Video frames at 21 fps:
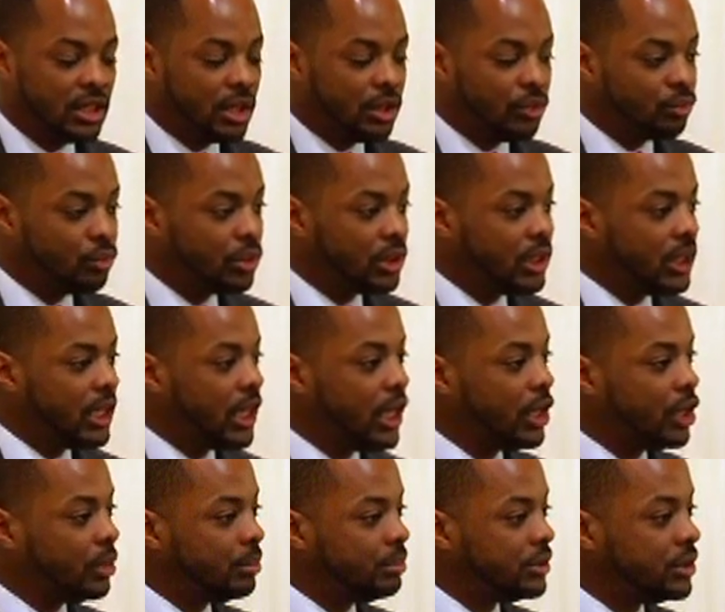really
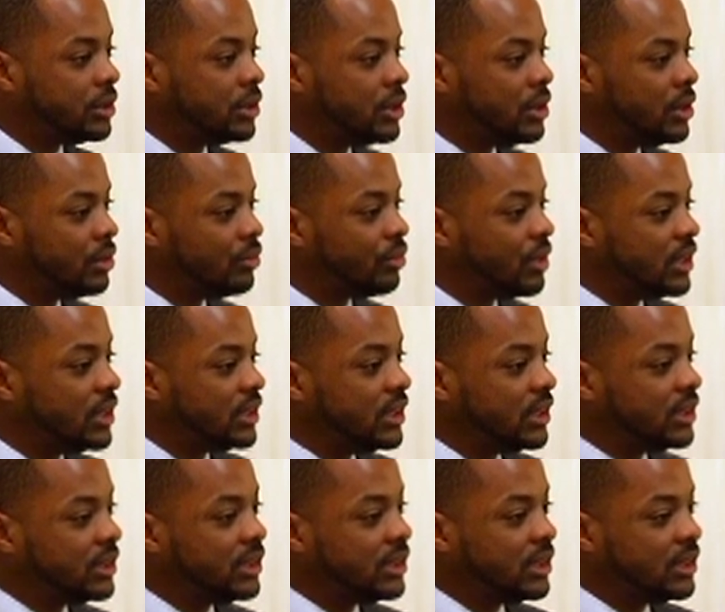helps
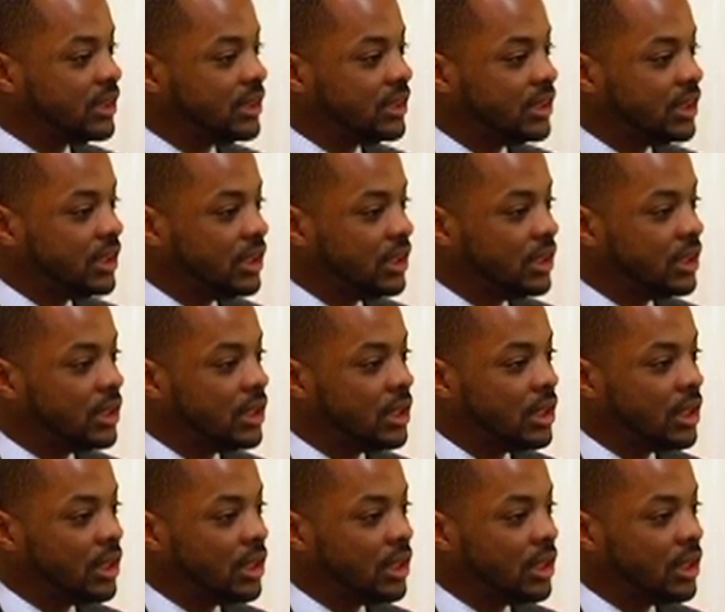residents in the city